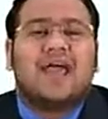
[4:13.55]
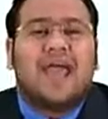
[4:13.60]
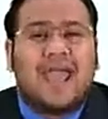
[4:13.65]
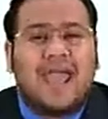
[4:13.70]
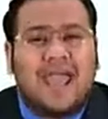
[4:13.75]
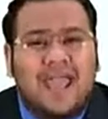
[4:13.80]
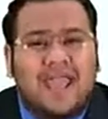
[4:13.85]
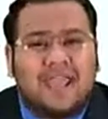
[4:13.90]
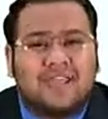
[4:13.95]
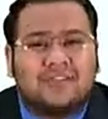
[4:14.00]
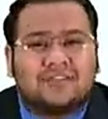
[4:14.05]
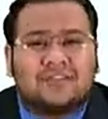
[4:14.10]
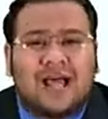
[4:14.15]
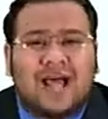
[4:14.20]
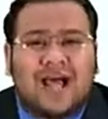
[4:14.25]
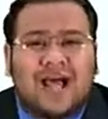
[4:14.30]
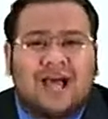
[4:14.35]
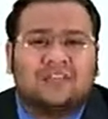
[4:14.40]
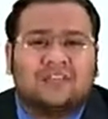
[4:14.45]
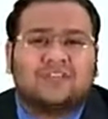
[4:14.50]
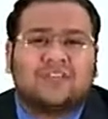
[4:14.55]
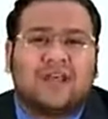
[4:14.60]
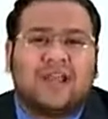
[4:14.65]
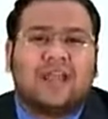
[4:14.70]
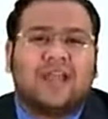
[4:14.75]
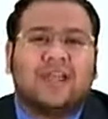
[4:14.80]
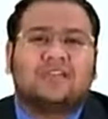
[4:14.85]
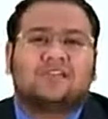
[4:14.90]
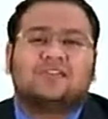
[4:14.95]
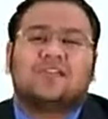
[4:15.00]
Hence, the answer
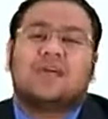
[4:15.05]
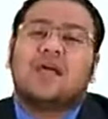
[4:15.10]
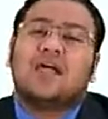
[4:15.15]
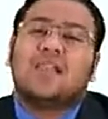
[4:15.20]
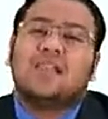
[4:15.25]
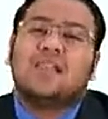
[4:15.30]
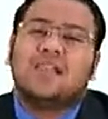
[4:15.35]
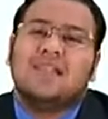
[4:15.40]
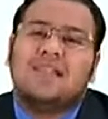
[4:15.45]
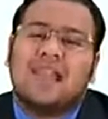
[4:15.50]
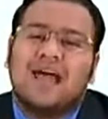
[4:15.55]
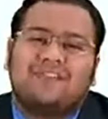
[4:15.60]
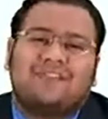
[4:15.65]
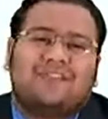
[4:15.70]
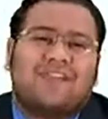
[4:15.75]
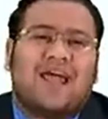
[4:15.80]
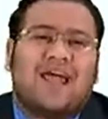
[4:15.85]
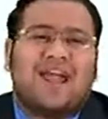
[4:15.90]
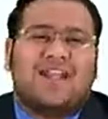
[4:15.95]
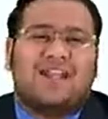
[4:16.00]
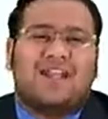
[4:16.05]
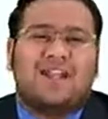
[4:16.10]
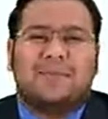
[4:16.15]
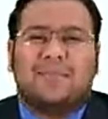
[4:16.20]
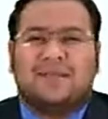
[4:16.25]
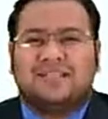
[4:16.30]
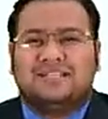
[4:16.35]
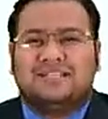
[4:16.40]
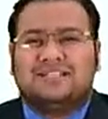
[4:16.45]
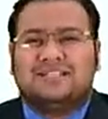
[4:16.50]
is left hand
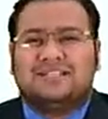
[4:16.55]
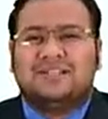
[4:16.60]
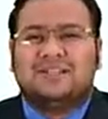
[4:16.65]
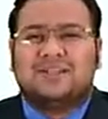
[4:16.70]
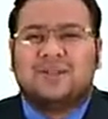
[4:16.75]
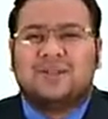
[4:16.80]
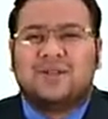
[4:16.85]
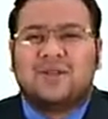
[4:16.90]
limit.